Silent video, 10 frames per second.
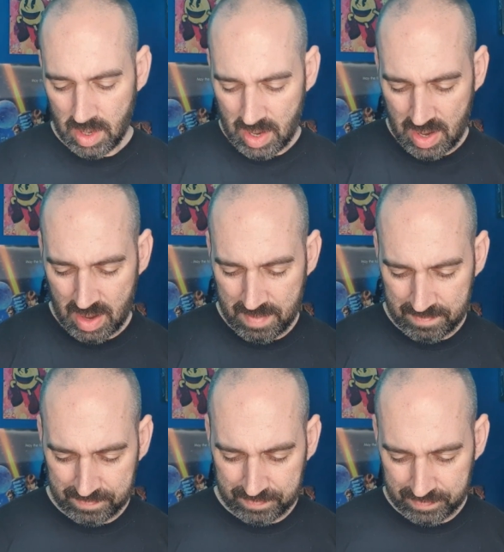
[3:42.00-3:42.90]

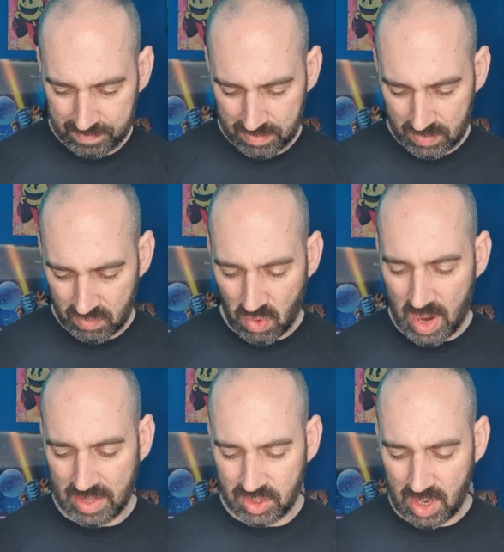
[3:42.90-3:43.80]
Right,
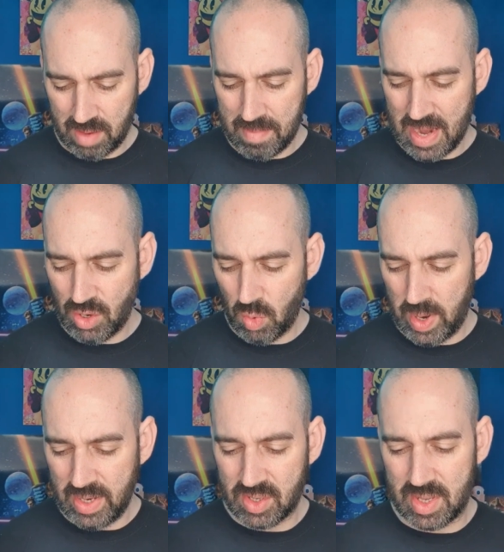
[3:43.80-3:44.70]
so the manual
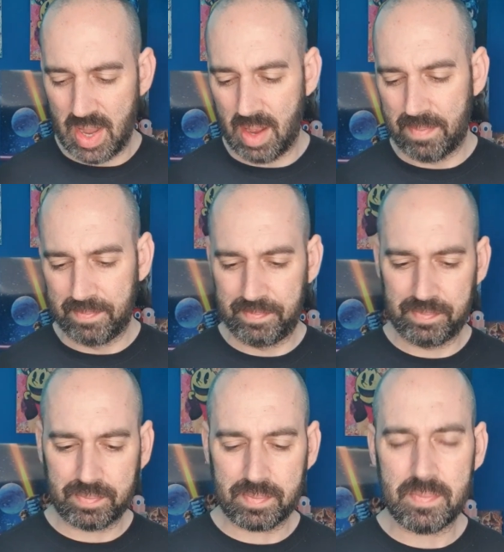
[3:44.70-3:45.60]
is there.
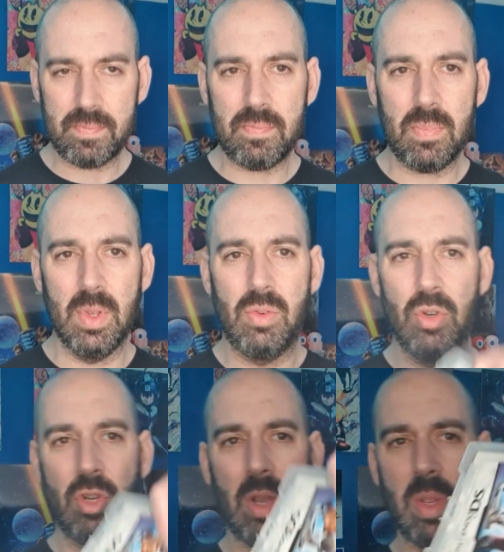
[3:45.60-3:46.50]
I'll
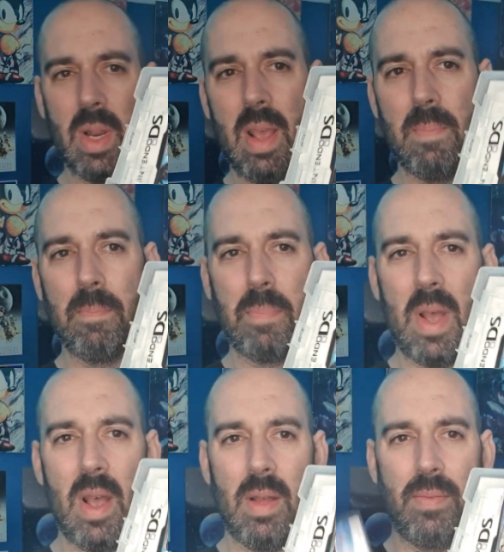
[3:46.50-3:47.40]
just show you that.
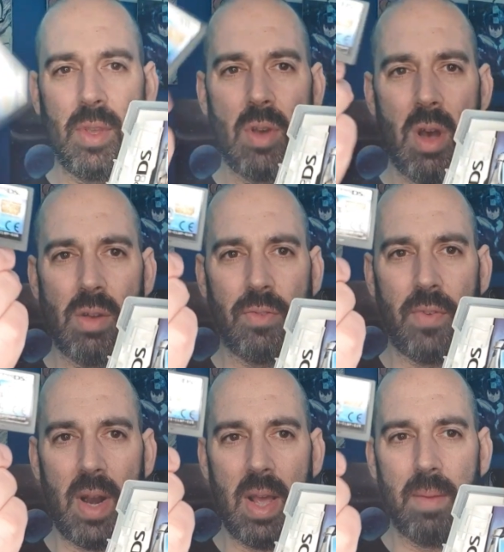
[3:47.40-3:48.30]
But the carts
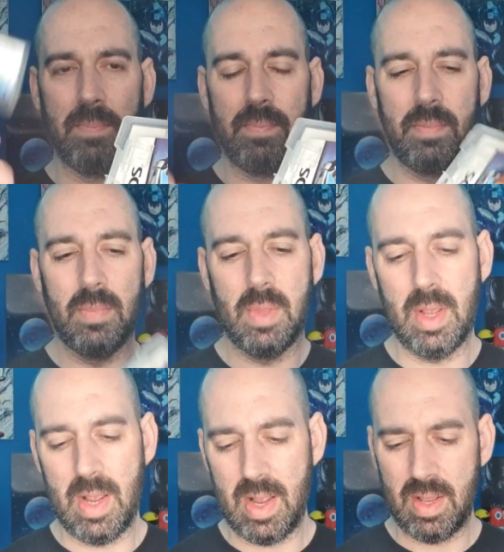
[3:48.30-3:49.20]
fell out.
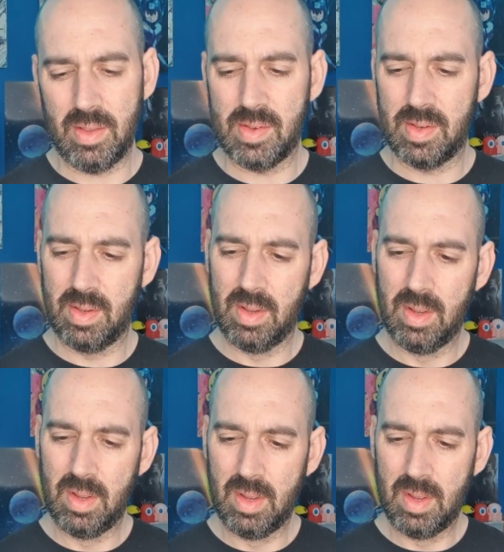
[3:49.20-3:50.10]
And
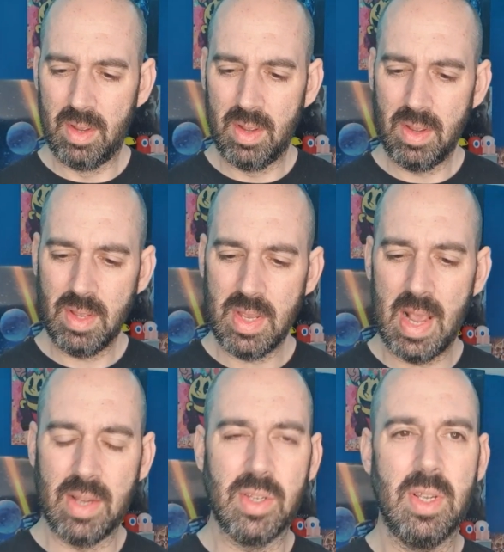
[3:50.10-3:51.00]

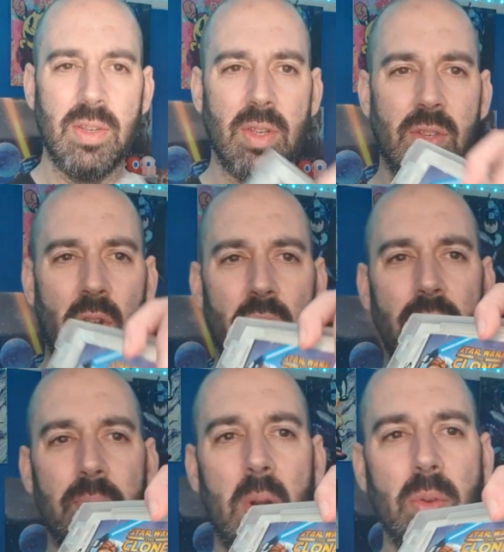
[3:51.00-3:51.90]
yes, there's a
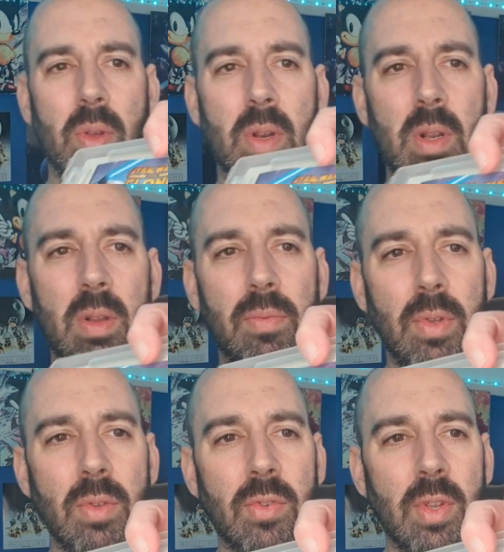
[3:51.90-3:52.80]
tooth broken. I don't know if
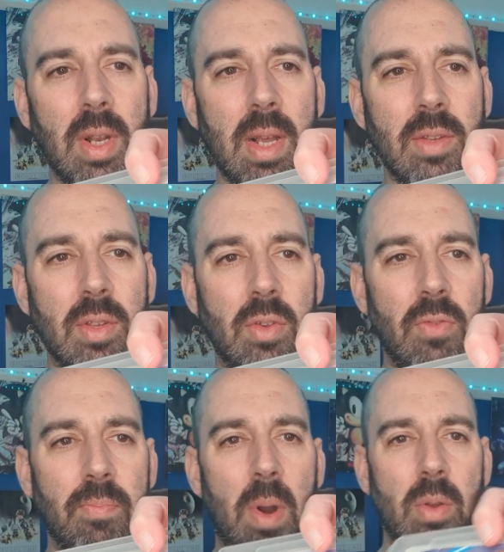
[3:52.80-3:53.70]
you can see that. It's a
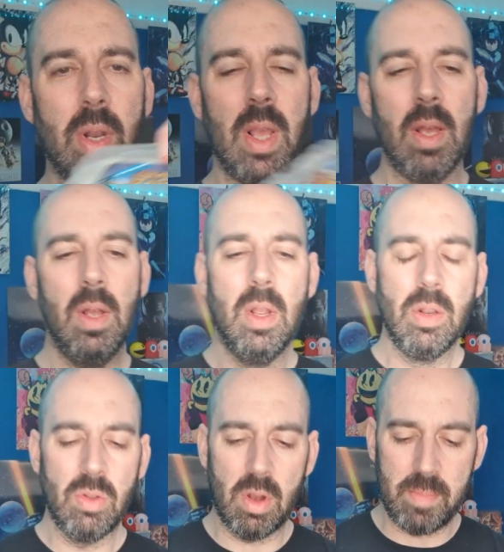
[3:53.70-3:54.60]
tooth broken there.
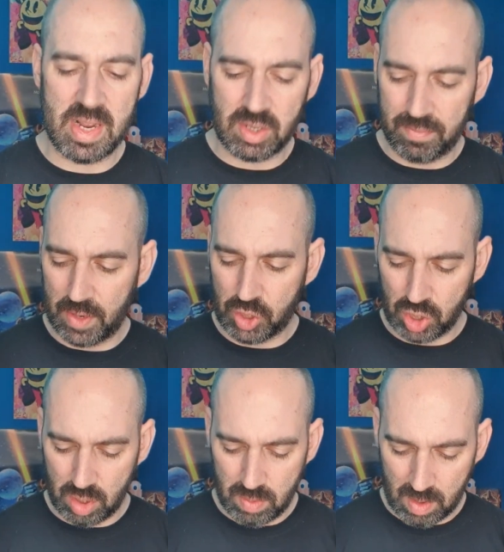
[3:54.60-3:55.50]
Not a massive
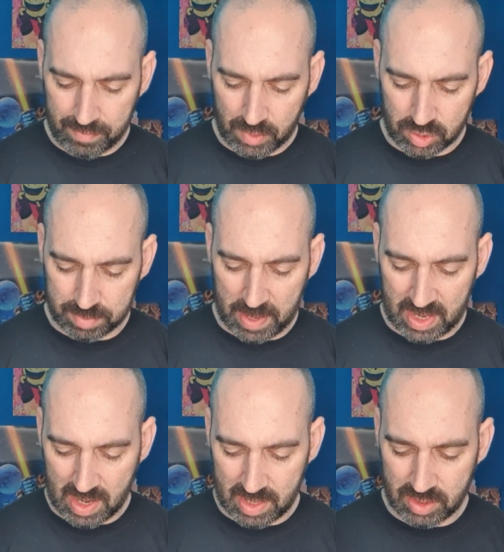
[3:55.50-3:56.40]
issue. I've got
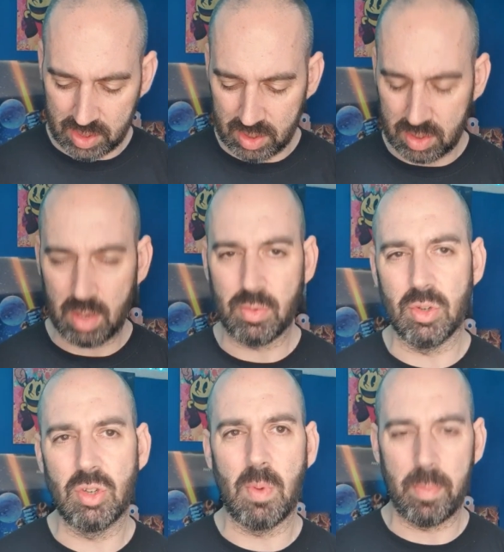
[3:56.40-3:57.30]
spare cases. I'll
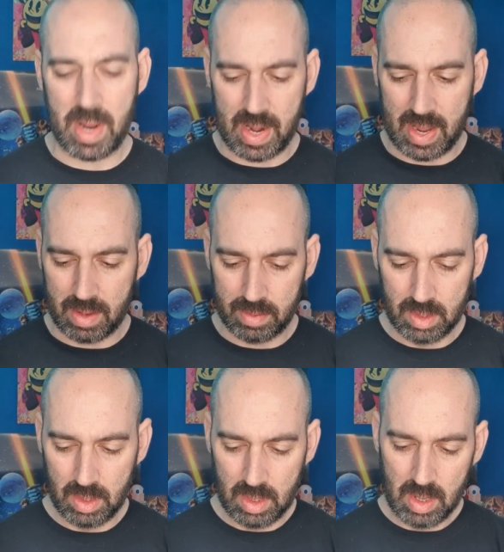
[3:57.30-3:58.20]
just swap that out.
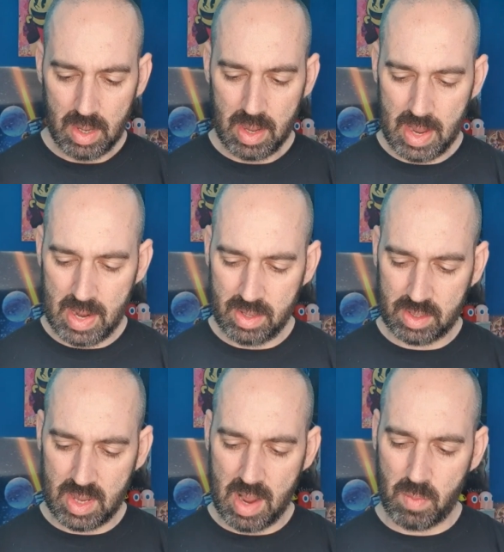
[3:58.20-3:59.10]
And
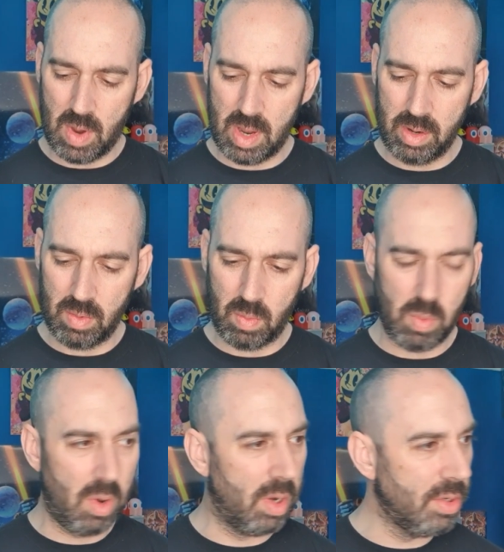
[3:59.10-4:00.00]
that one
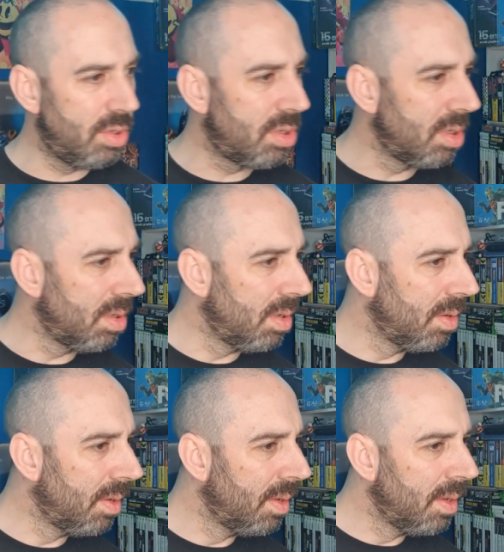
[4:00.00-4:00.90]
was
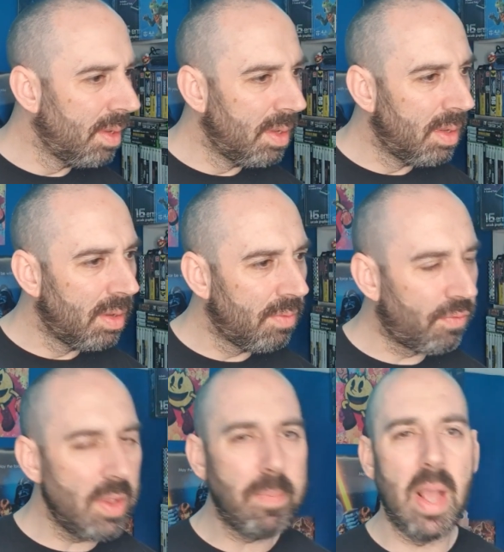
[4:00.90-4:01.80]

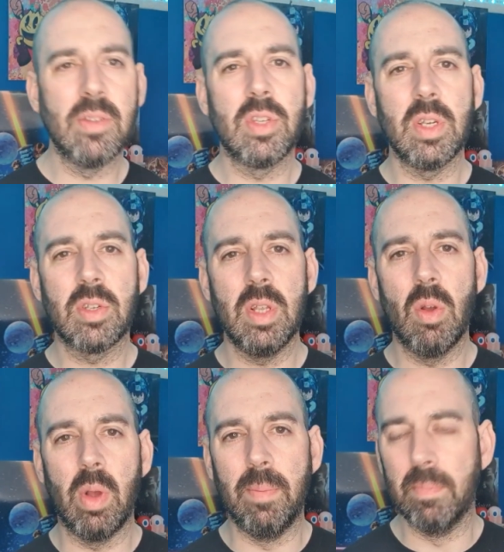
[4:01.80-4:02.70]

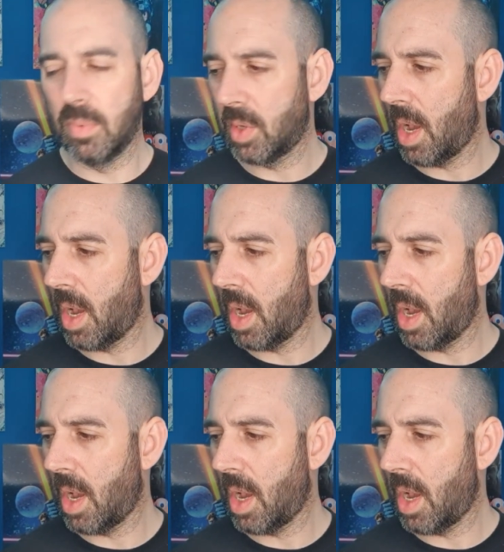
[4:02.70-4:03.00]
£3.69.